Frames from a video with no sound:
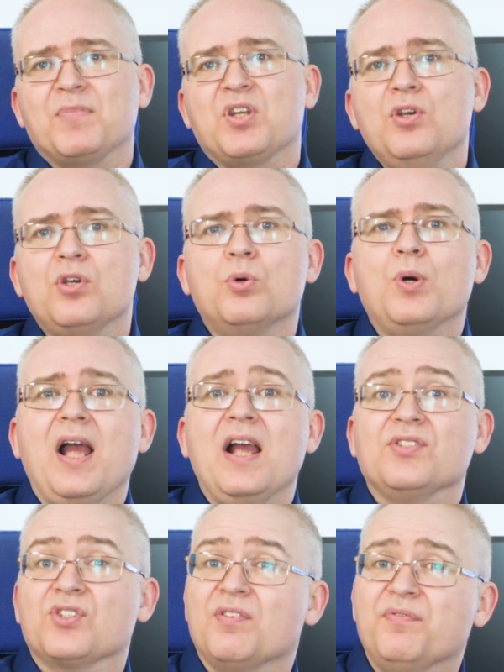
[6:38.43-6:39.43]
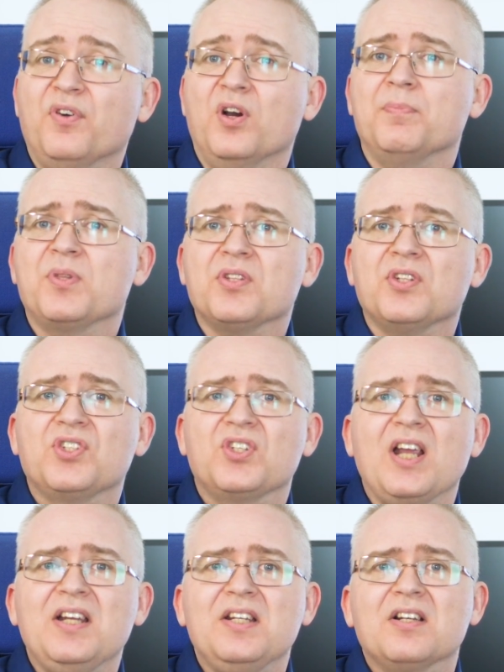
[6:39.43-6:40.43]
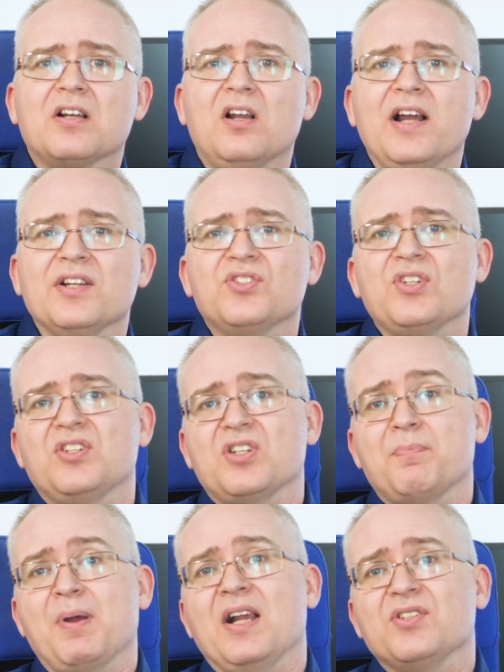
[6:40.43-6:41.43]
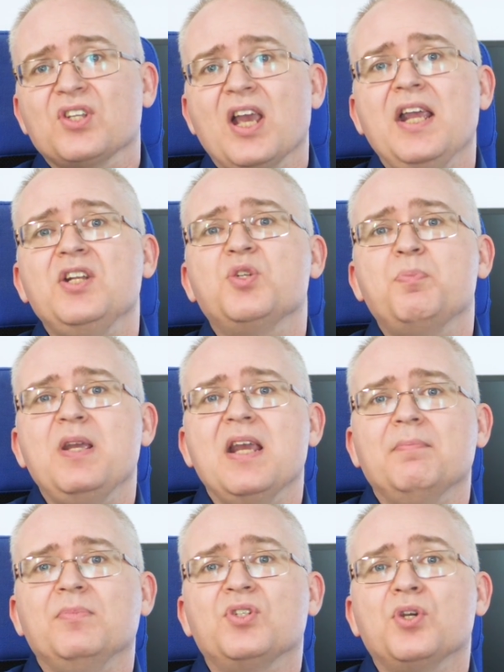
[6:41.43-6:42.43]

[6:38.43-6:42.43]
Google has confirmed that the Stadia client setup has HBM2